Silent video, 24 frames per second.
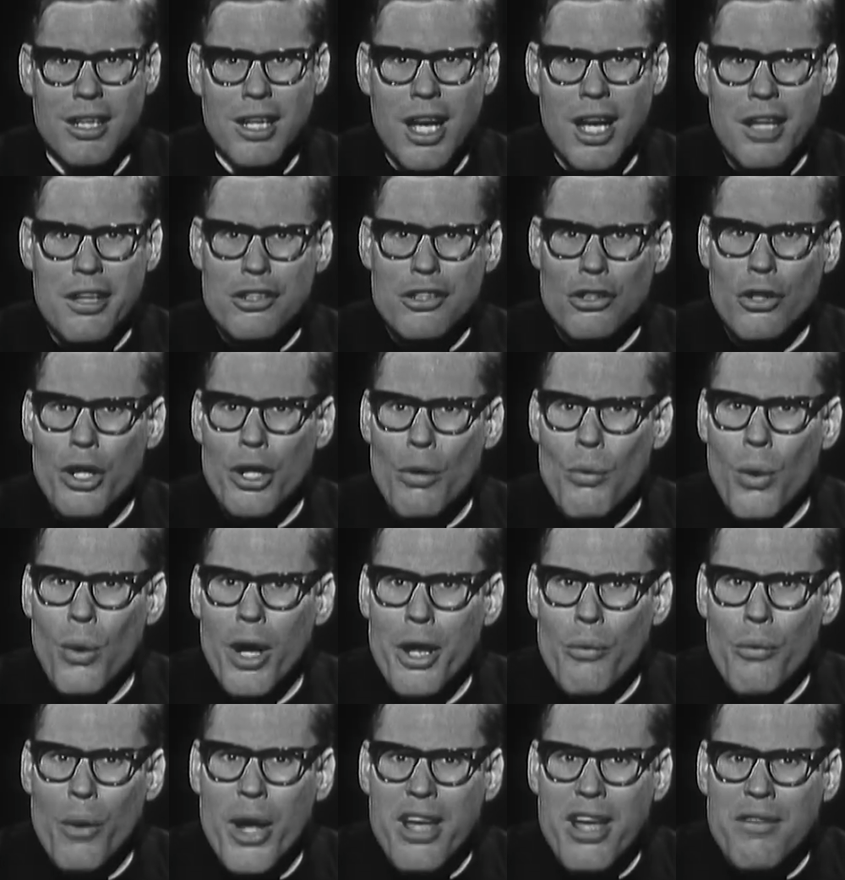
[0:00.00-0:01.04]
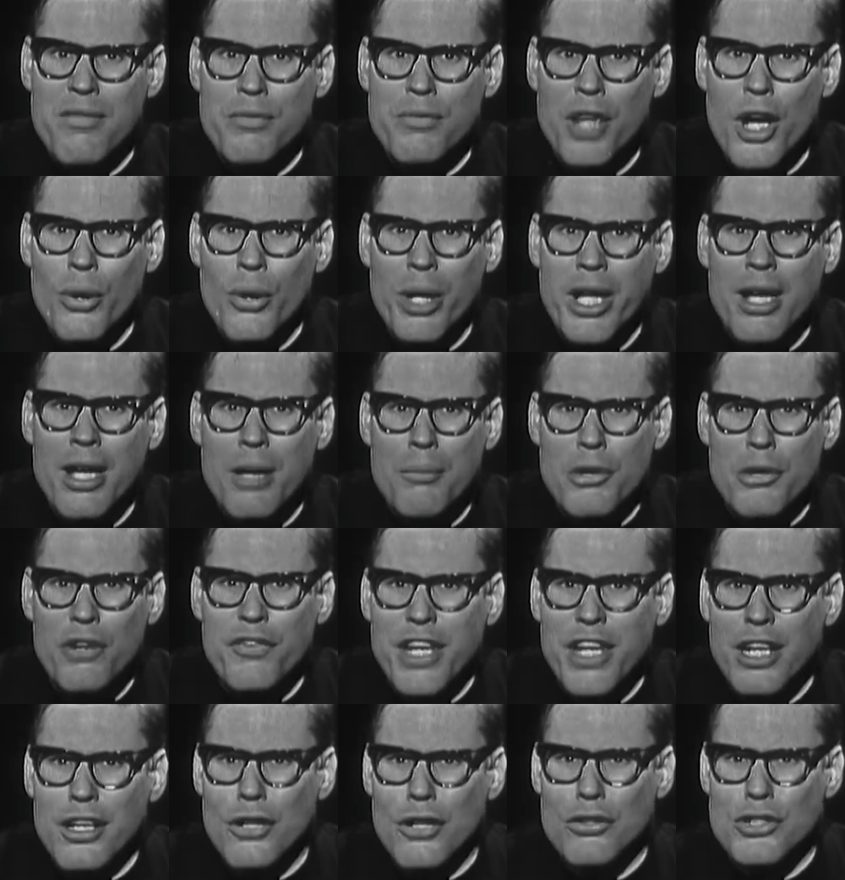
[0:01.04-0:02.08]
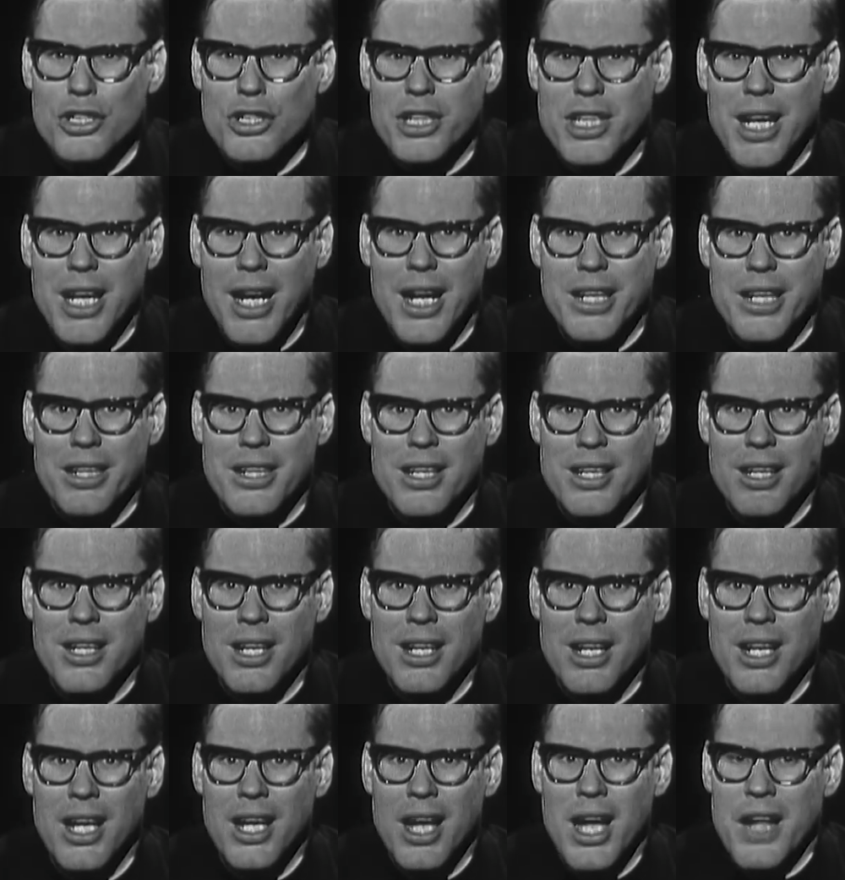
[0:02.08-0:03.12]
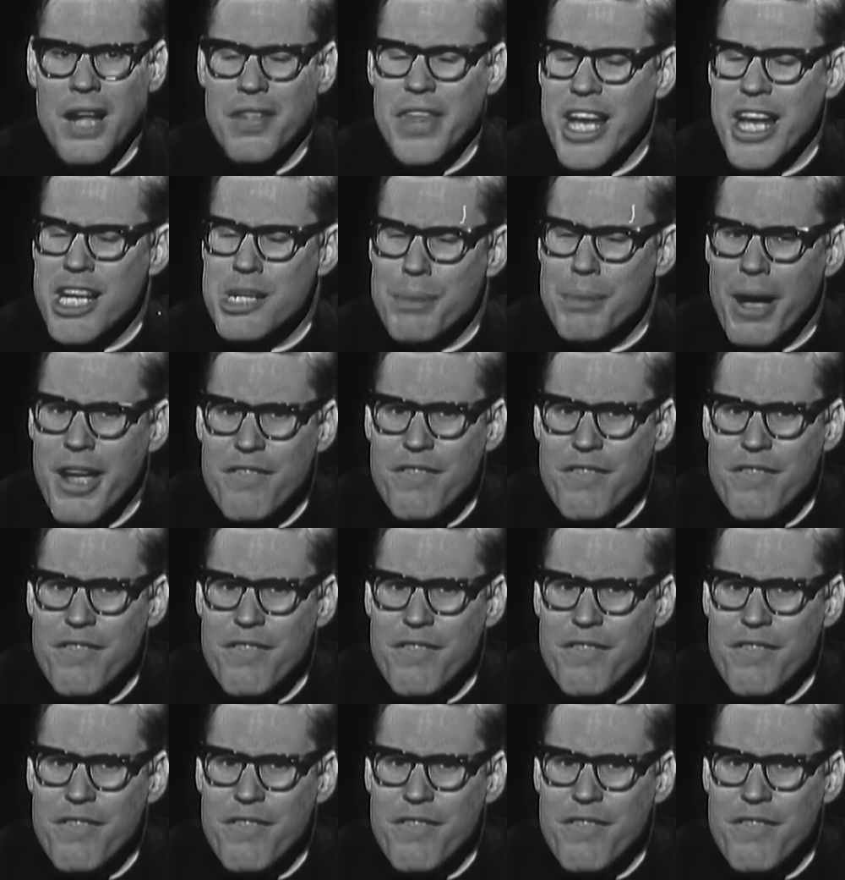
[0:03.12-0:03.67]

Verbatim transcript: And there's only one way of knowing, moving closer to God, and that is by